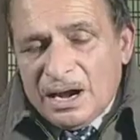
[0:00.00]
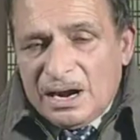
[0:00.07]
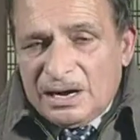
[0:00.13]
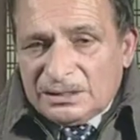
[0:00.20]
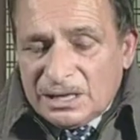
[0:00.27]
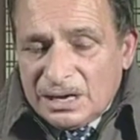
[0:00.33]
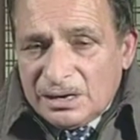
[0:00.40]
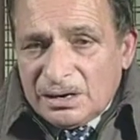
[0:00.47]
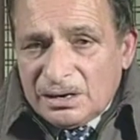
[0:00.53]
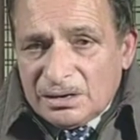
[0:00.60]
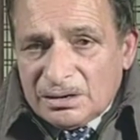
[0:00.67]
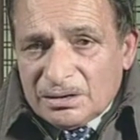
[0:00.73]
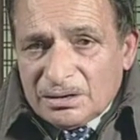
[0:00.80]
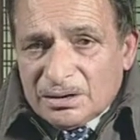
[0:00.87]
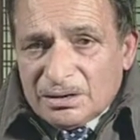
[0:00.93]
And then
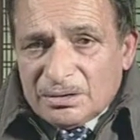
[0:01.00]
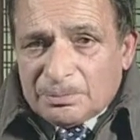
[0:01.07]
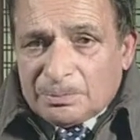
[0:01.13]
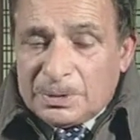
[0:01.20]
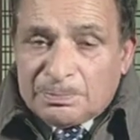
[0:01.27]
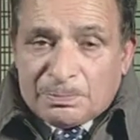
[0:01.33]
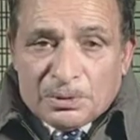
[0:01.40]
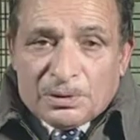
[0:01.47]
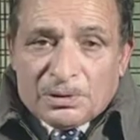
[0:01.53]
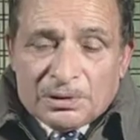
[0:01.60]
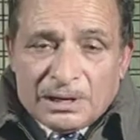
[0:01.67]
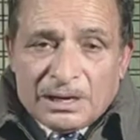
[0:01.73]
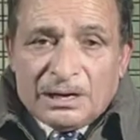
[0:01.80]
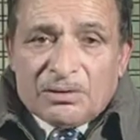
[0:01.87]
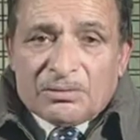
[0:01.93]
people
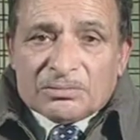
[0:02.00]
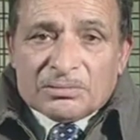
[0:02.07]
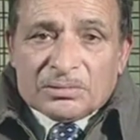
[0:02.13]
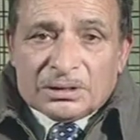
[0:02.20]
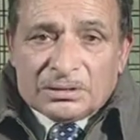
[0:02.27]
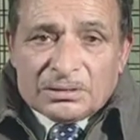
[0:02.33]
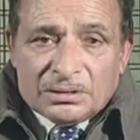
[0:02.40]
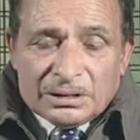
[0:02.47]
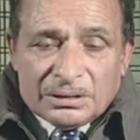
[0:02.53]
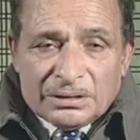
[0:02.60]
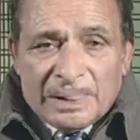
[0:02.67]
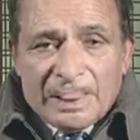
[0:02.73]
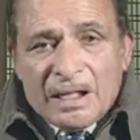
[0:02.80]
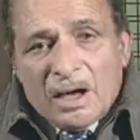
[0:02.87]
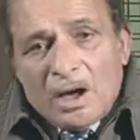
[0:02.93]
have
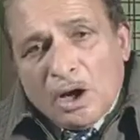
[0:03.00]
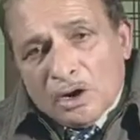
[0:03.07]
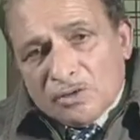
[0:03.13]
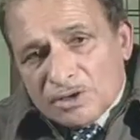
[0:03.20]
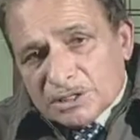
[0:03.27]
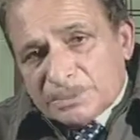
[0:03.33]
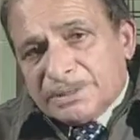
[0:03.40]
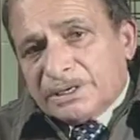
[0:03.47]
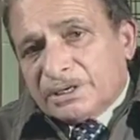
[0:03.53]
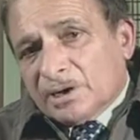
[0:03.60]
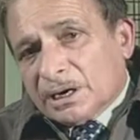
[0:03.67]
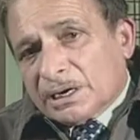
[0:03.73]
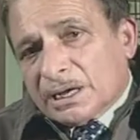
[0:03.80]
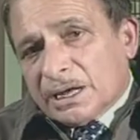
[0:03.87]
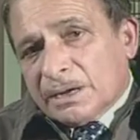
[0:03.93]
always been
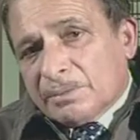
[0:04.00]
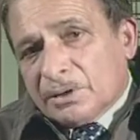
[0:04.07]
talking